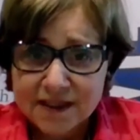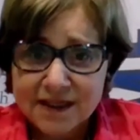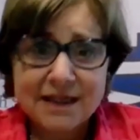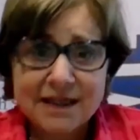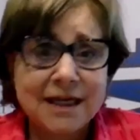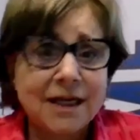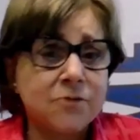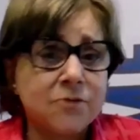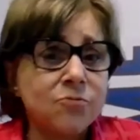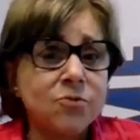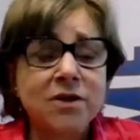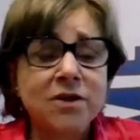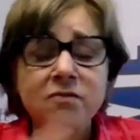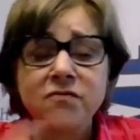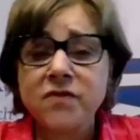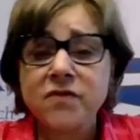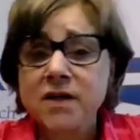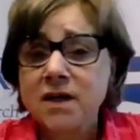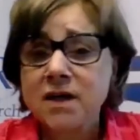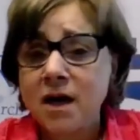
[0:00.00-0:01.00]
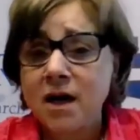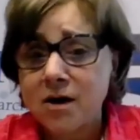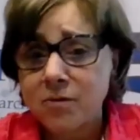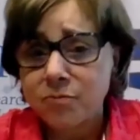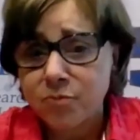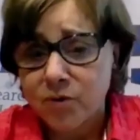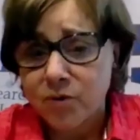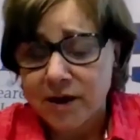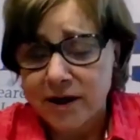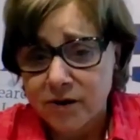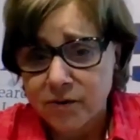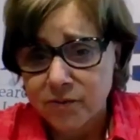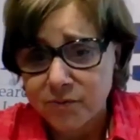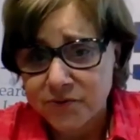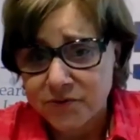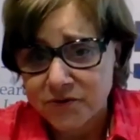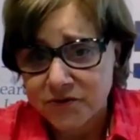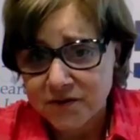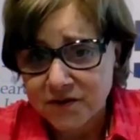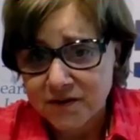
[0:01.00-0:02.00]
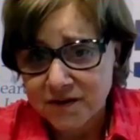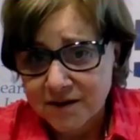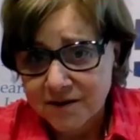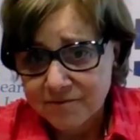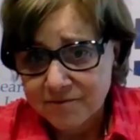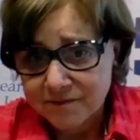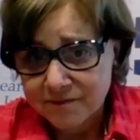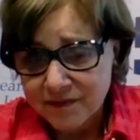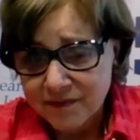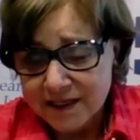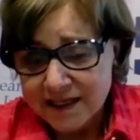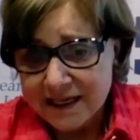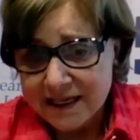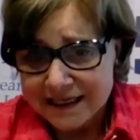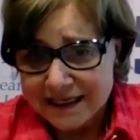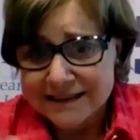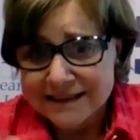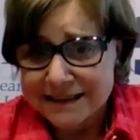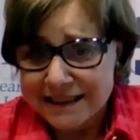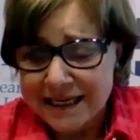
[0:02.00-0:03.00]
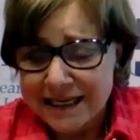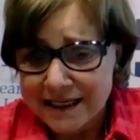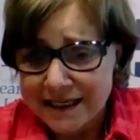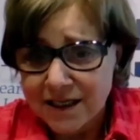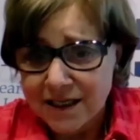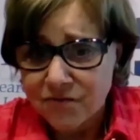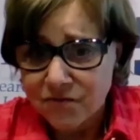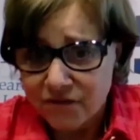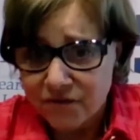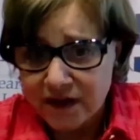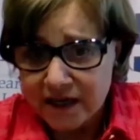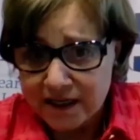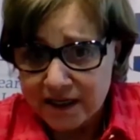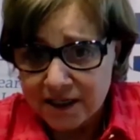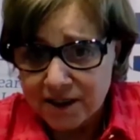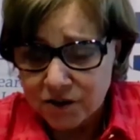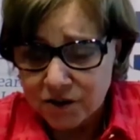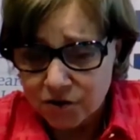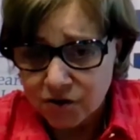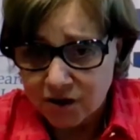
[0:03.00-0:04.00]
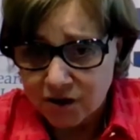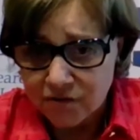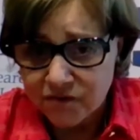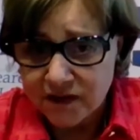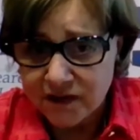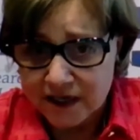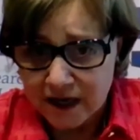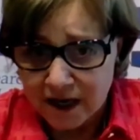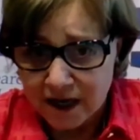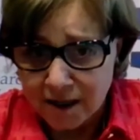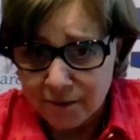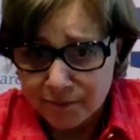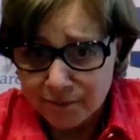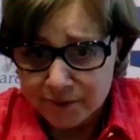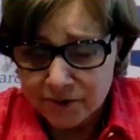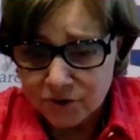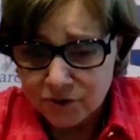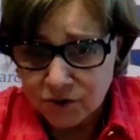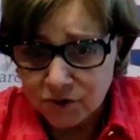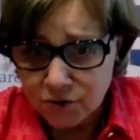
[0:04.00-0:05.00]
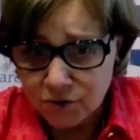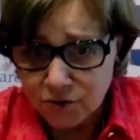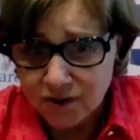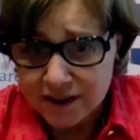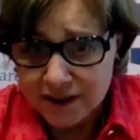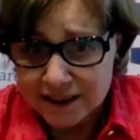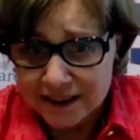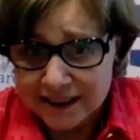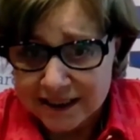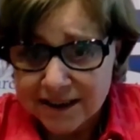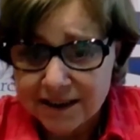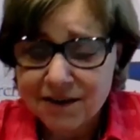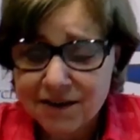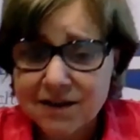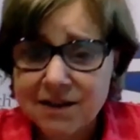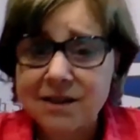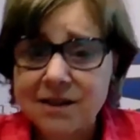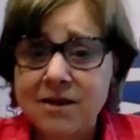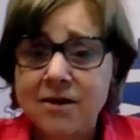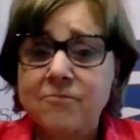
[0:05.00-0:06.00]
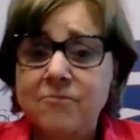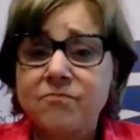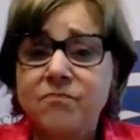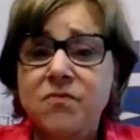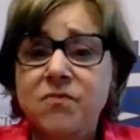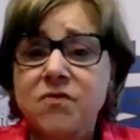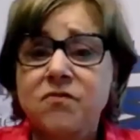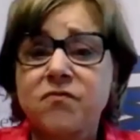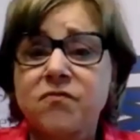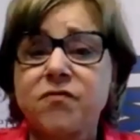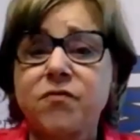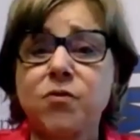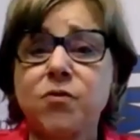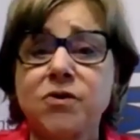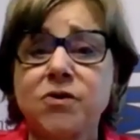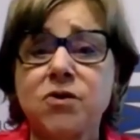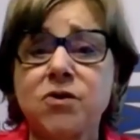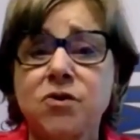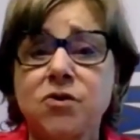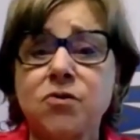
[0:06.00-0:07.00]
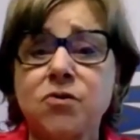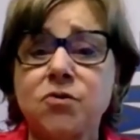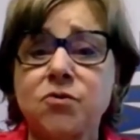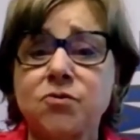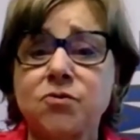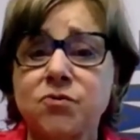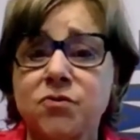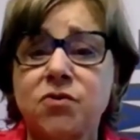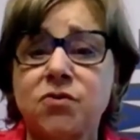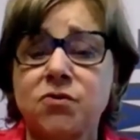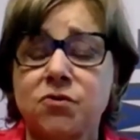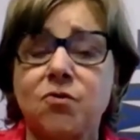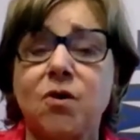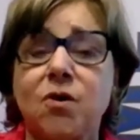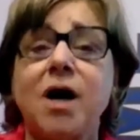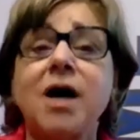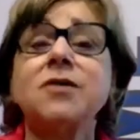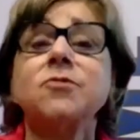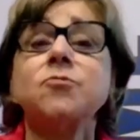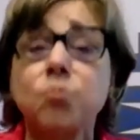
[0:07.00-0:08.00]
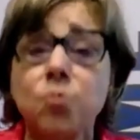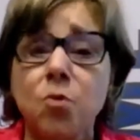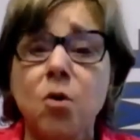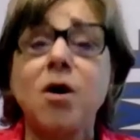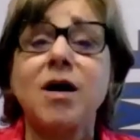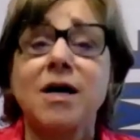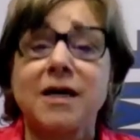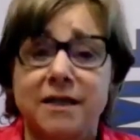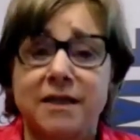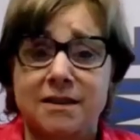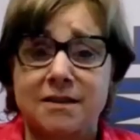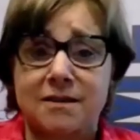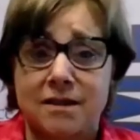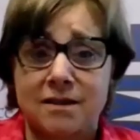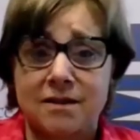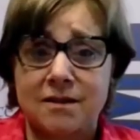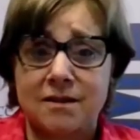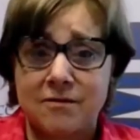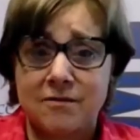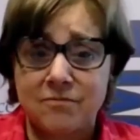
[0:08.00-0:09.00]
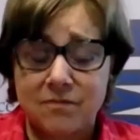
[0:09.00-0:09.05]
get rid of the cobwebs, and take advantage of the opportunities for you to unwind